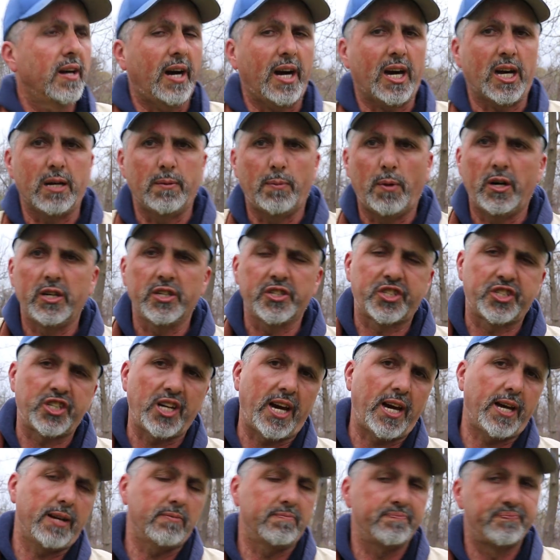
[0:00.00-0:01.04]
I had them all
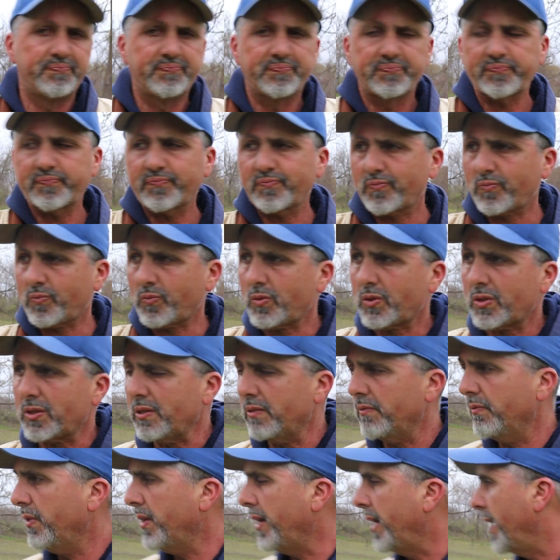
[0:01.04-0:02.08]
set,
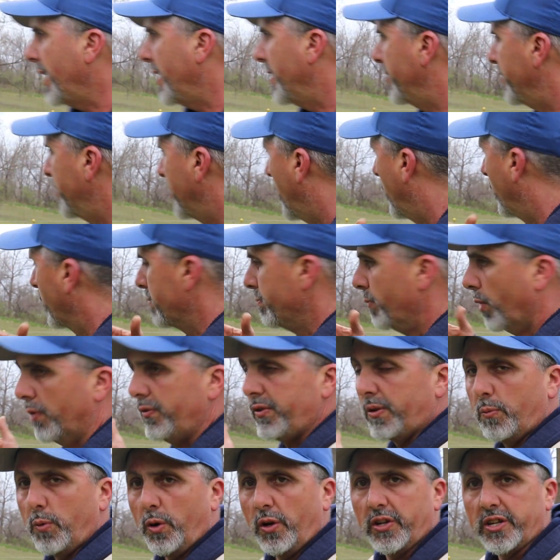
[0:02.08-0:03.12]
and we
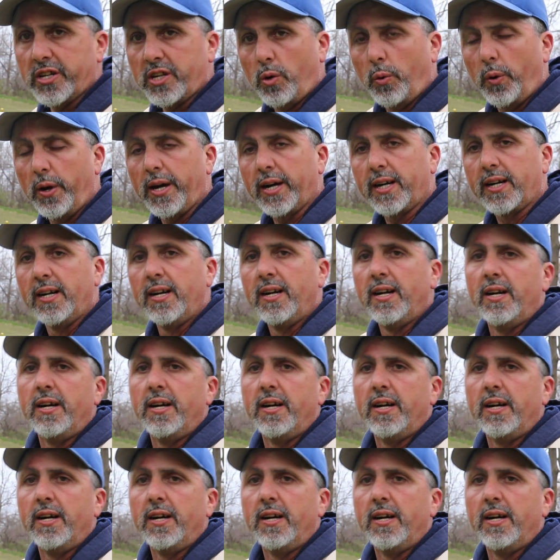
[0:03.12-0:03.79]
moved them really quick.